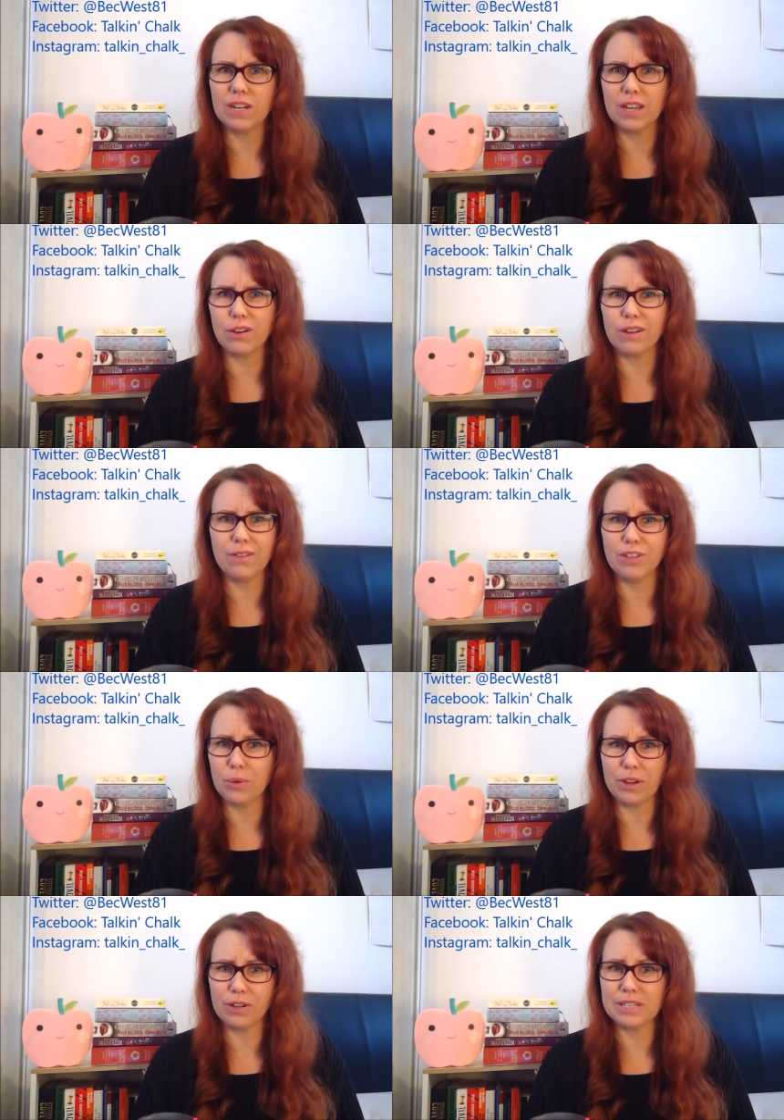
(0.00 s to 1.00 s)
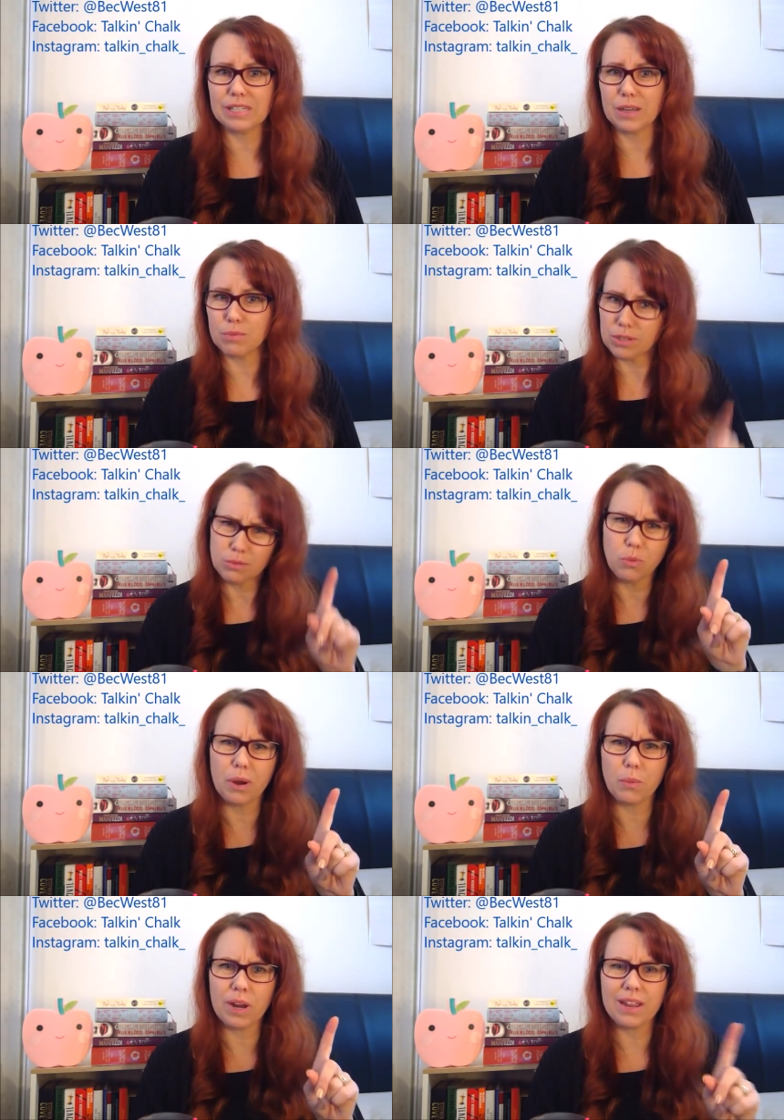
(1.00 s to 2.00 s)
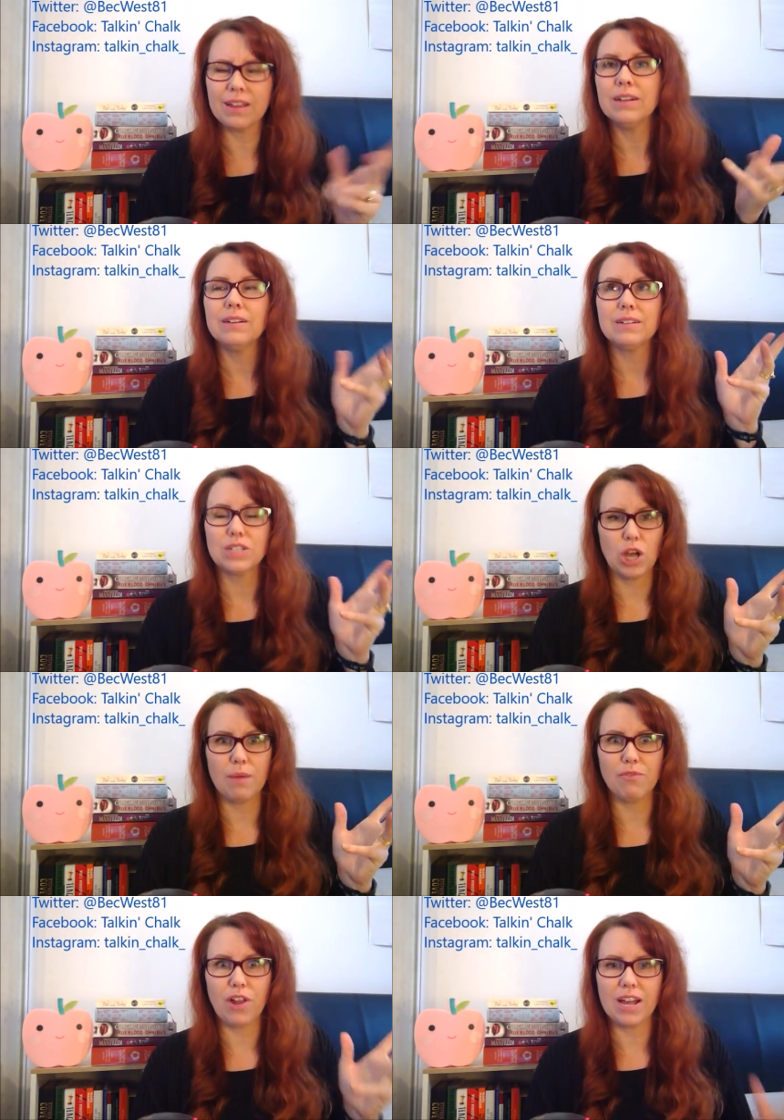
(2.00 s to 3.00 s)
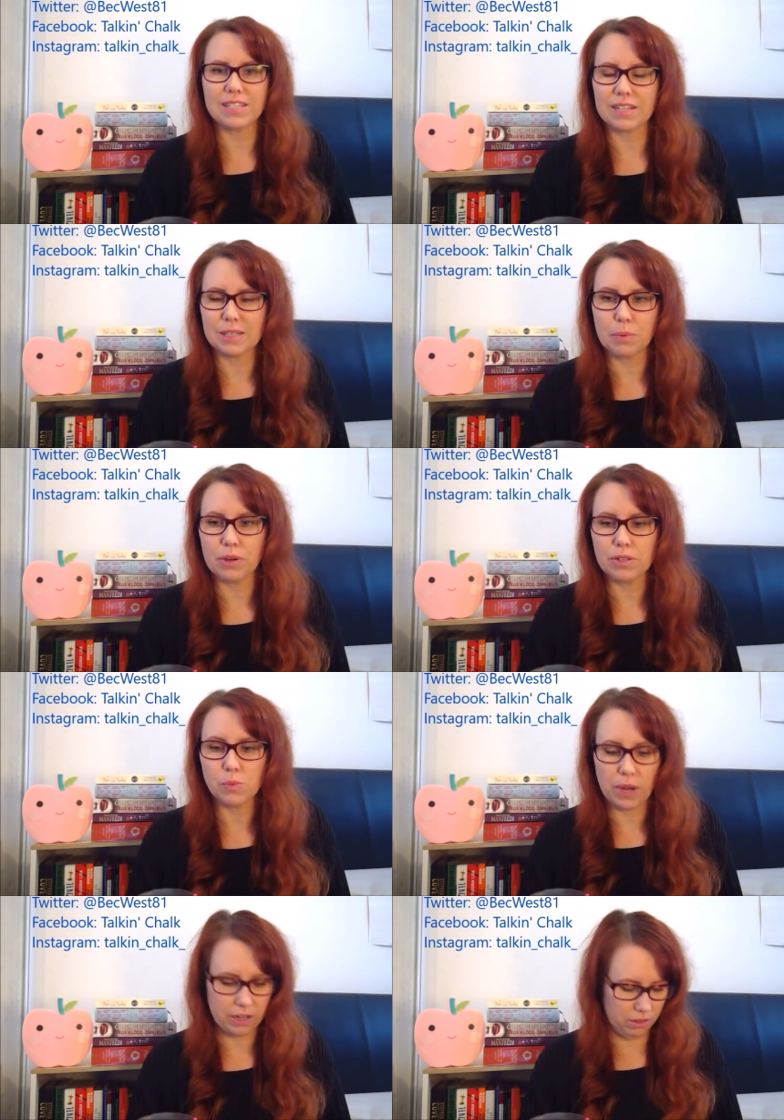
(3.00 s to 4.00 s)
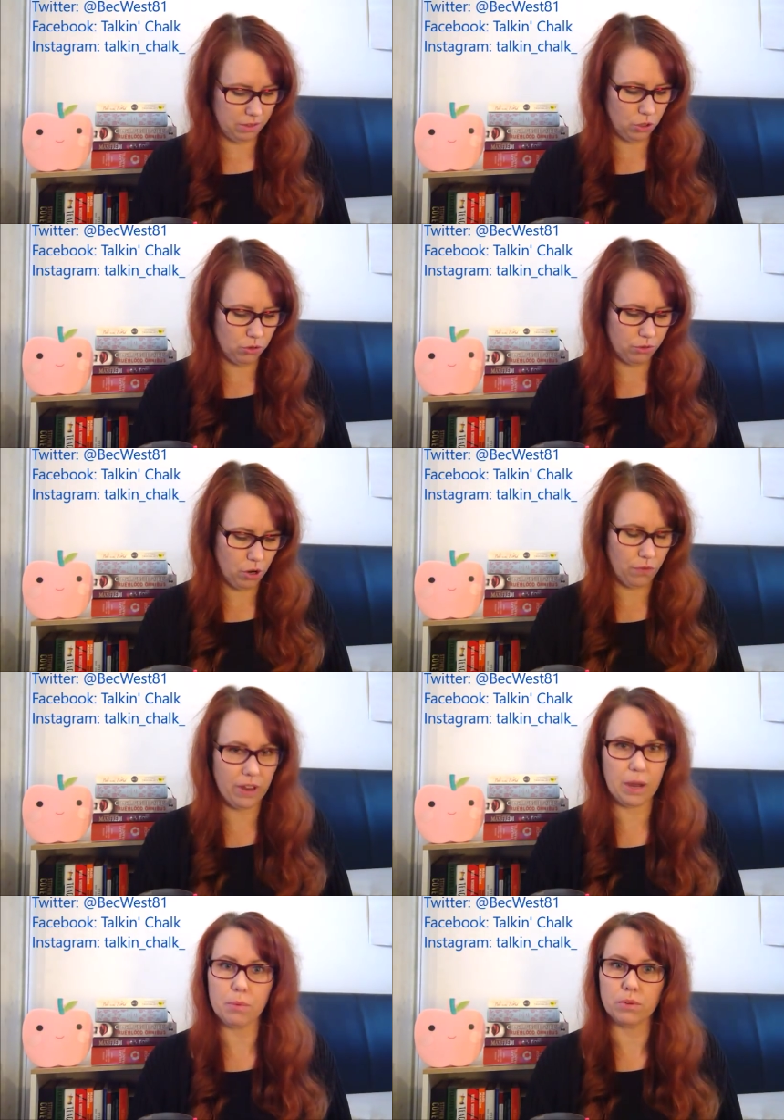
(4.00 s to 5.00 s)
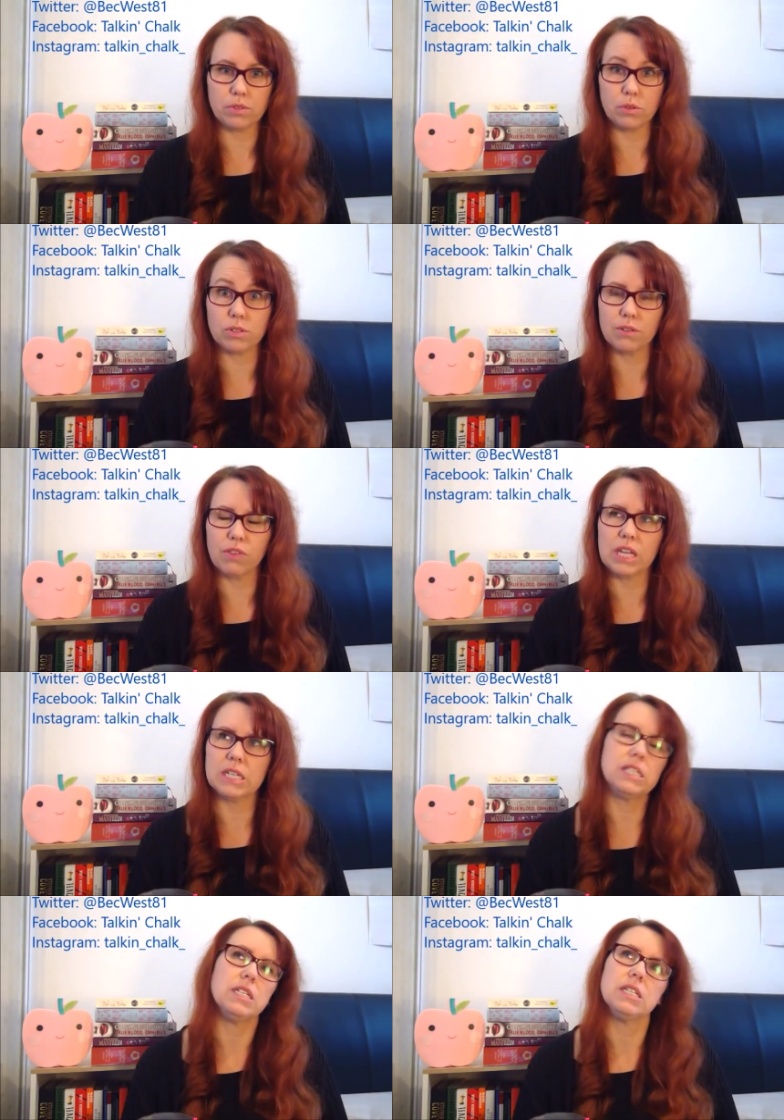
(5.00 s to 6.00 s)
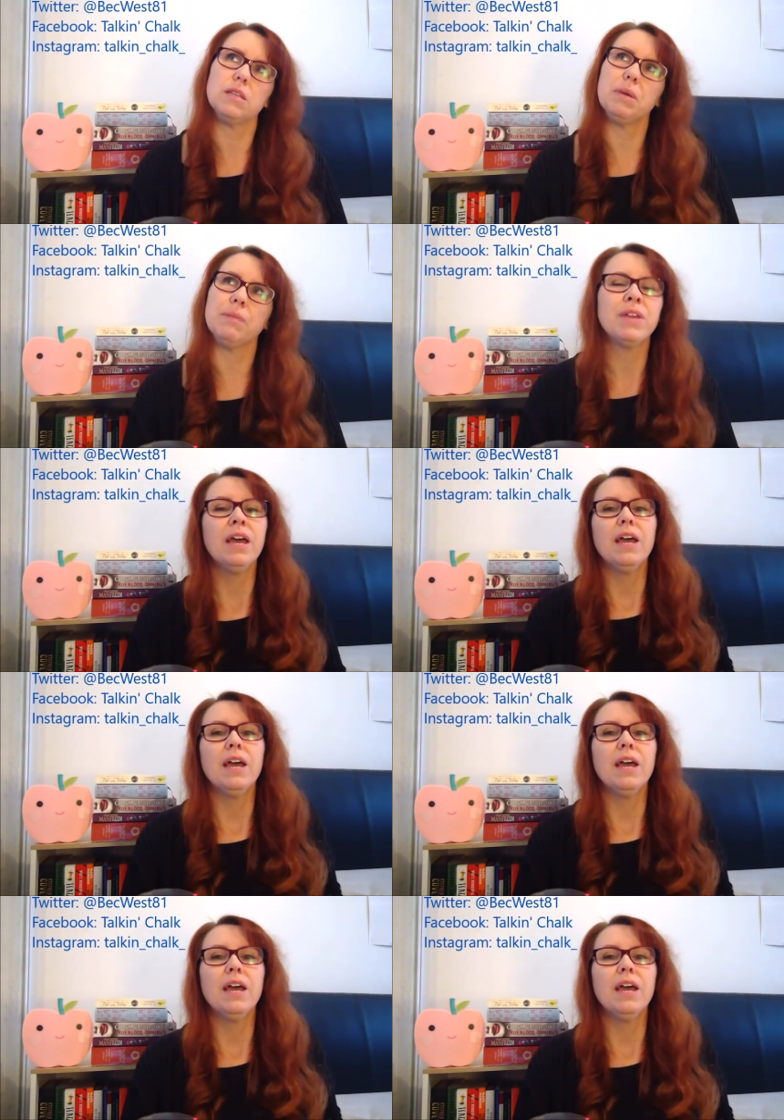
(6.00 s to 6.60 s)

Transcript: a video, even though I only skipped 1 week. Time flies, I suppose, when you're coughing up all sorts of things into the bin.